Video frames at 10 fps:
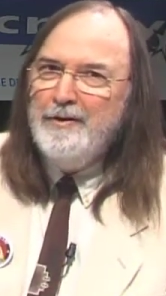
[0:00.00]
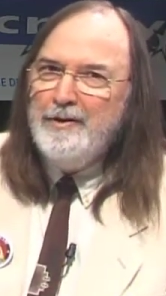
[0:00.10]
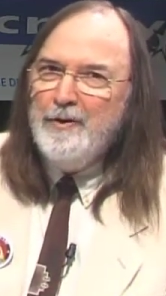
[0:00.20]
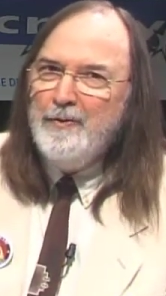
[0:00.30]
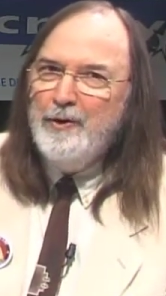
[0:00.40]

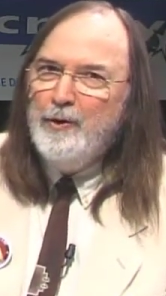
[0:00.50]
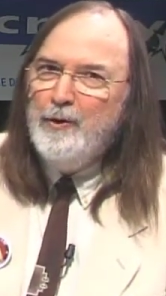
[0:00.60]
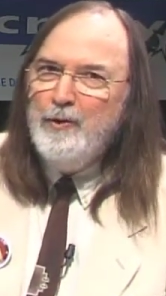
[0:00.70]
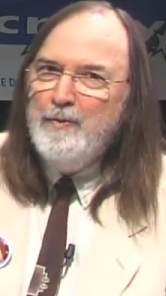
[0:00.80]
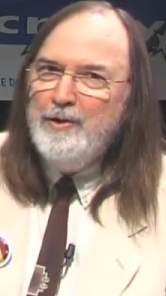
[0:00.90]
don't know
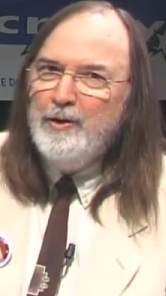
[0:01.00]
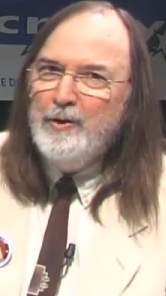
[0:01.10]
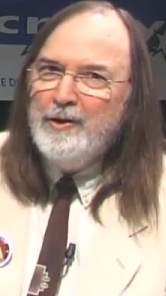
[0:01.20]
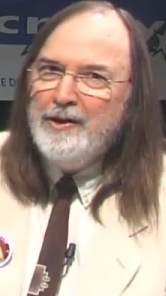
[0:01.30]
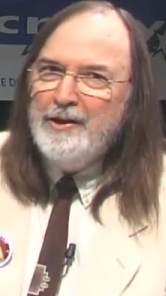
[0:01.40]
whom you're
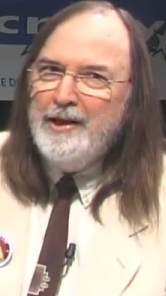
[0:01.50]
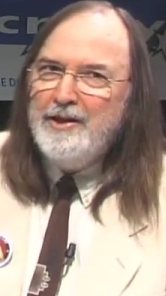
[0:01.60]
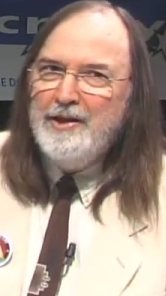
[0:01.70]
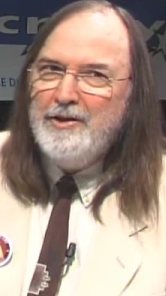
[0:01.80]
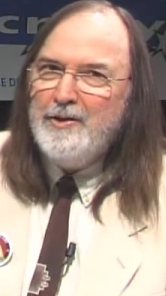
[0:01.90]

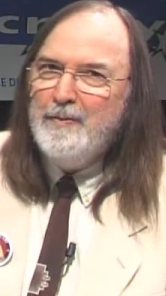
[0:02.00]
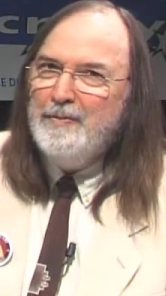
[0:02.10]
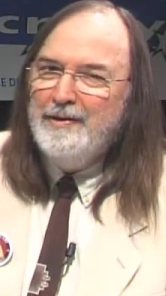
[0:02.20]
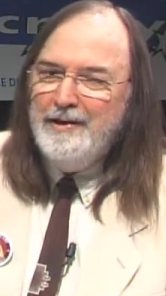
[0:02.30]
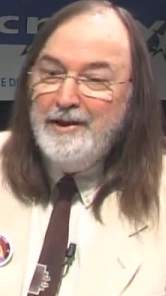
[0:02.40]
organizing, so
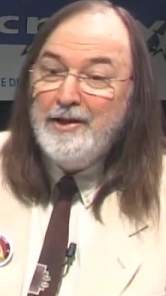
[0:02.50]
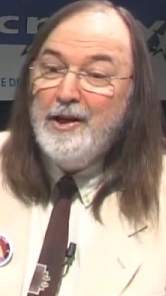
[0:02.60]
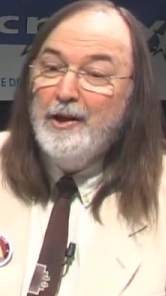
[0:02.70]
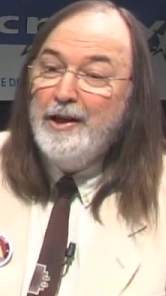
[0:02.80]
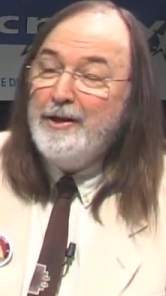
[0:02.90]
please
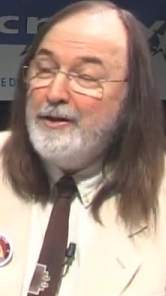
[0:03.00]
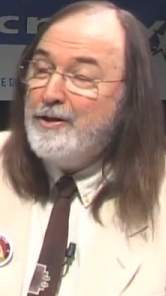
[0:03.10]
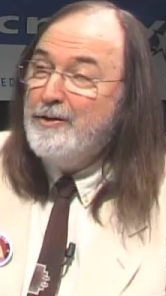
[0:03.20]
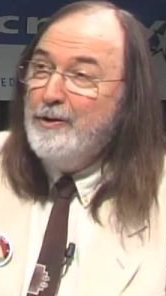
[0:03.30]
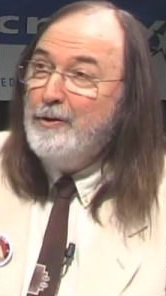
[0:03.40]
let
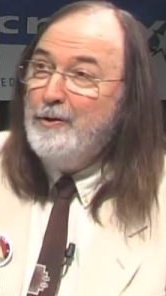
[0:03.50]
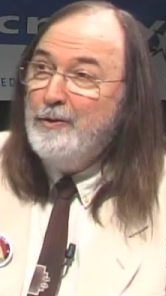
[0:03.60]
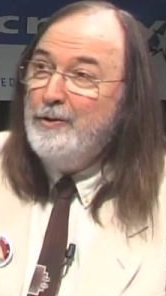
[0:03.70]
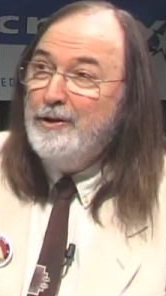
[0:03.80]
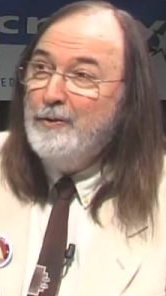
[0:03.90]
us know
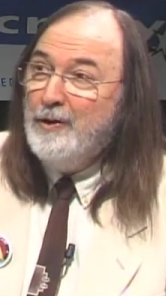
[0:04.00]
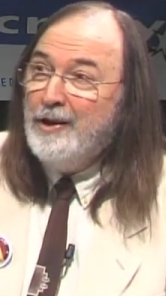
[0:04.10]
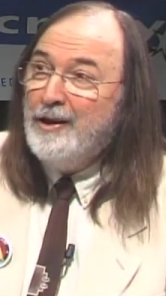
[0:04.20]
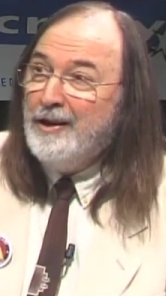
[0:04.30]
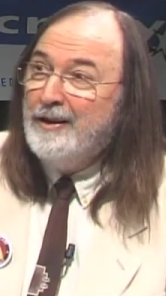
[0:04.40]
who you
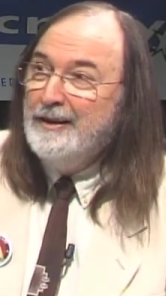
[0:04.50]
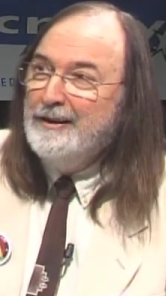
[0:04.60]
are.